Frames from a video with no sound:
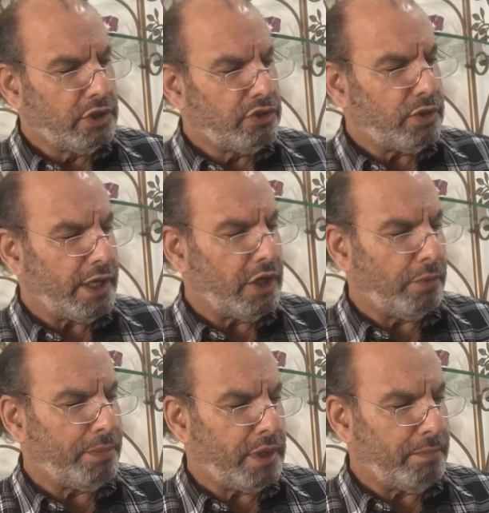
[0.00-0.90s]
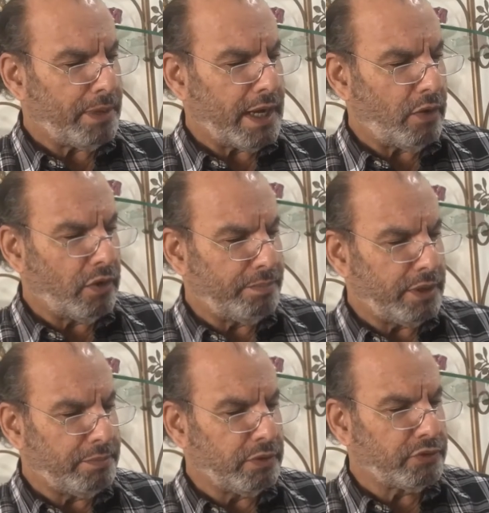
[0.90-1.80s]
to help empower
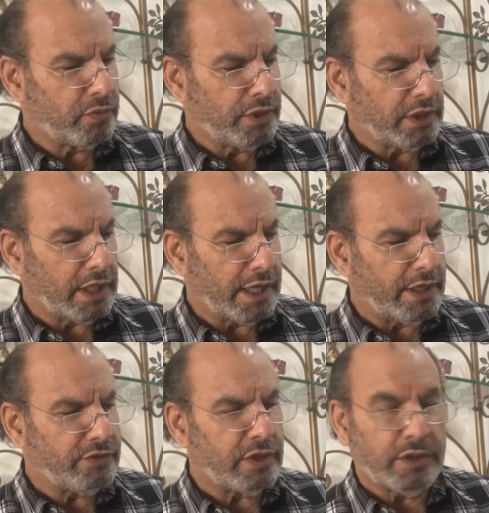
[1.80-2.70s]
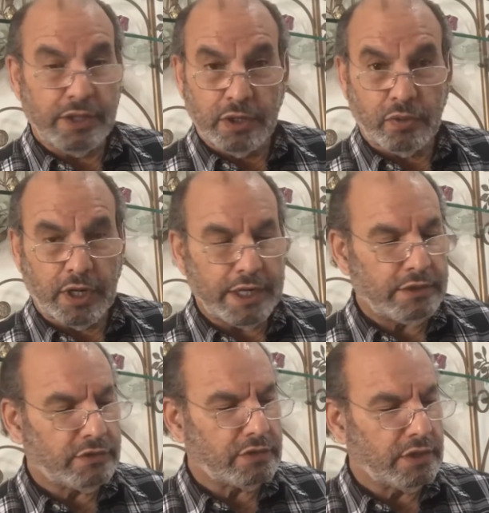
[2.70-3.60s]
people to realize their
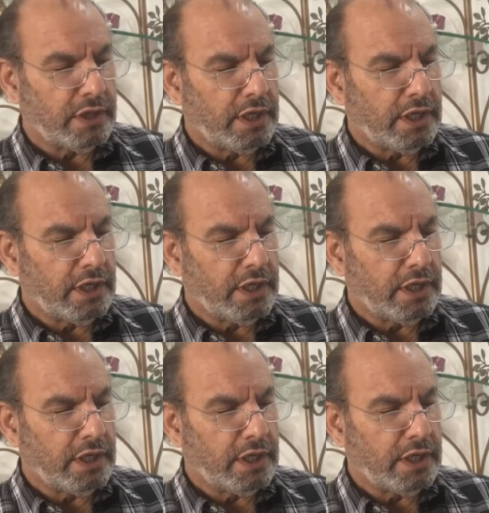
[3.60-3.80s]
rights